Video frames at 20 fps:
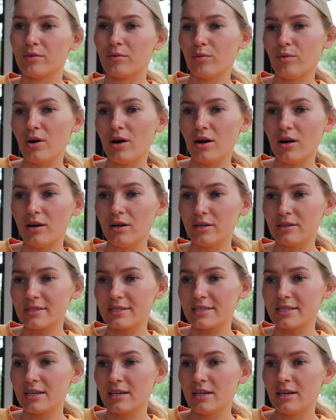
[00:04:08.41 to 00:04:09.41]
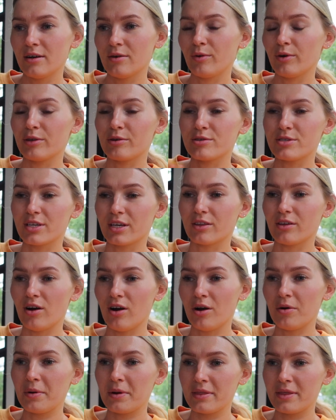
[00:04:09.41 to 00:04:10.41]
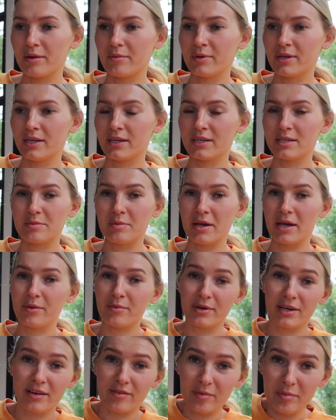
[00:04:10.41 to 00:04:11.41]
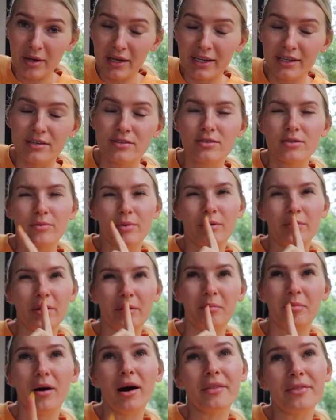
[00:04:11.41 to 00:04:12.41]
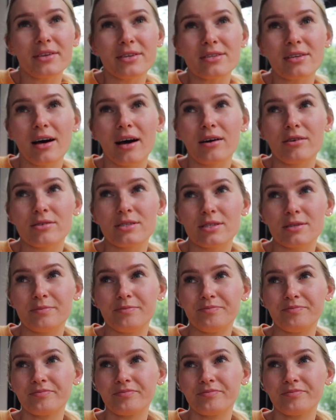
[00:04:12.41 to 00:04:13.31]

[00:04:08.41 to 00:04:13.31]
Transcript: the walls. Well, there was like the hallway that we needed to paint, we never painted. So when we bought this house,